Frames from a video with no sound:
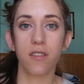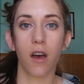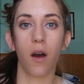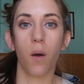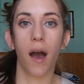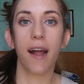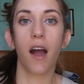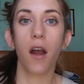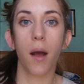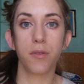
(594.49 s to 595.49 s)
So I
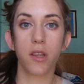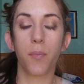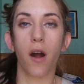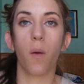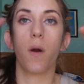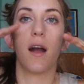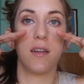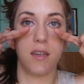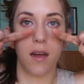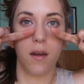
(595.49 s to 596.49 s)
got up to the part where
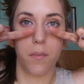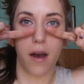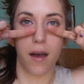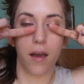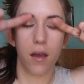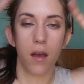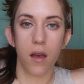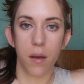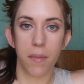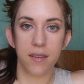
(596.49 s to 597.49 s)
I did my
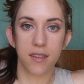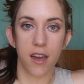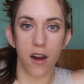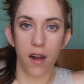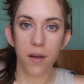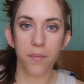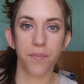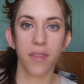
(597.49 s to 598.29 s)
mascara,